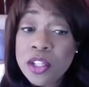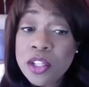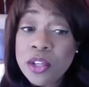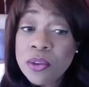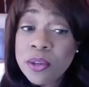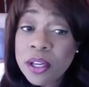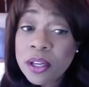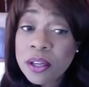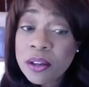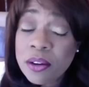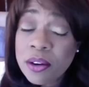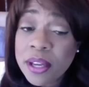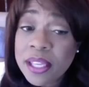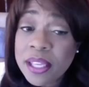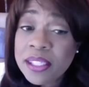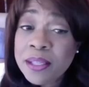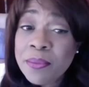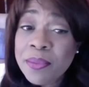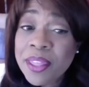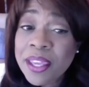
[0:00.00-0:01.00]
can look
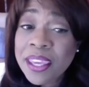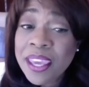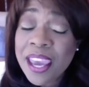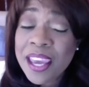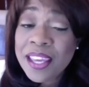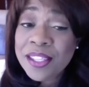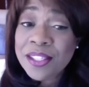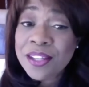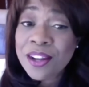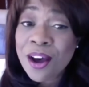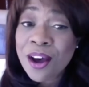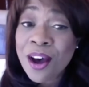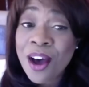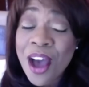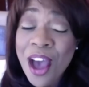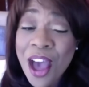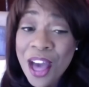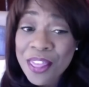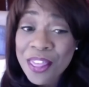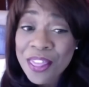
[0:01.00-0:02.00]
at some of the case law
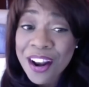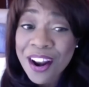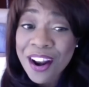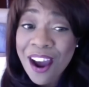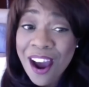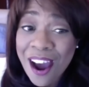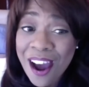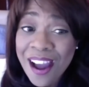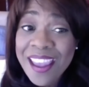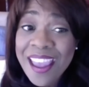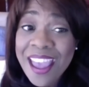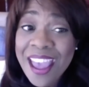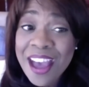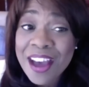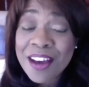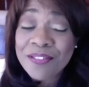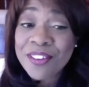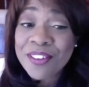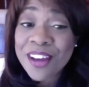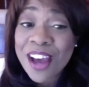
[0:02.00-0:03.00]
that I
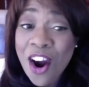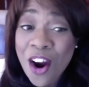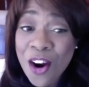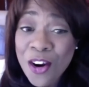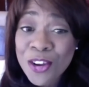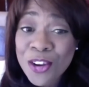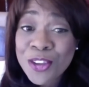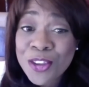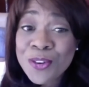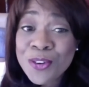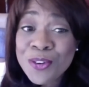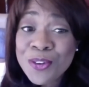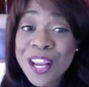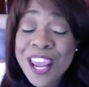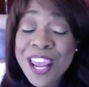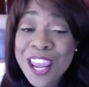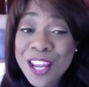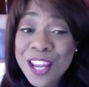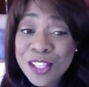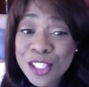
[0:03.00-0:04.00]
have argued
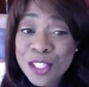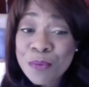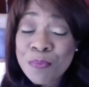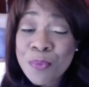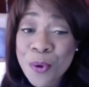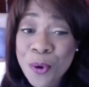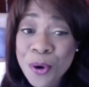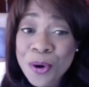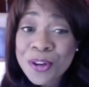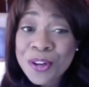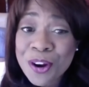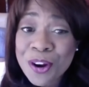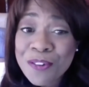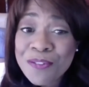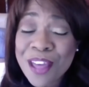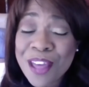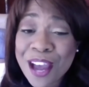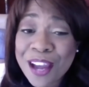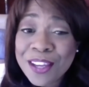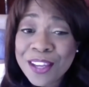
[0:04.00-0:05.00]
in support of
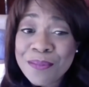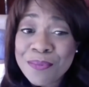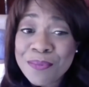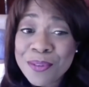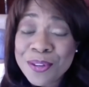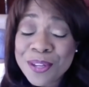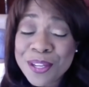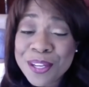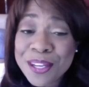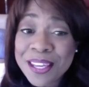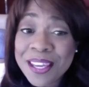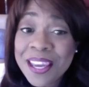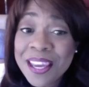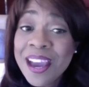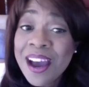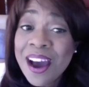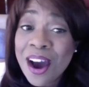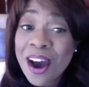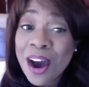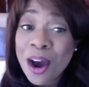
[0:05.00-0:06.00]
that community
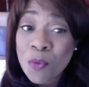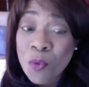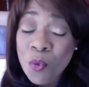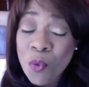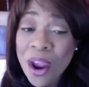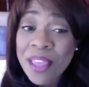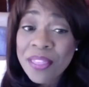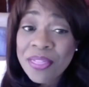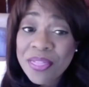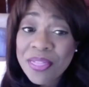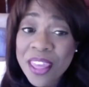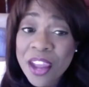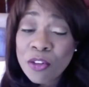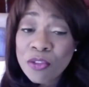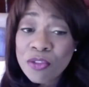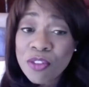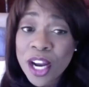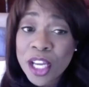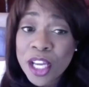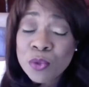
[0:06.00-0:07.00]
when their
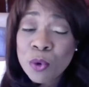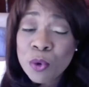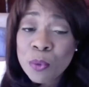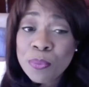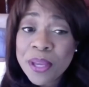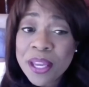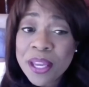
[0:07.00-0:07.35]
rights were being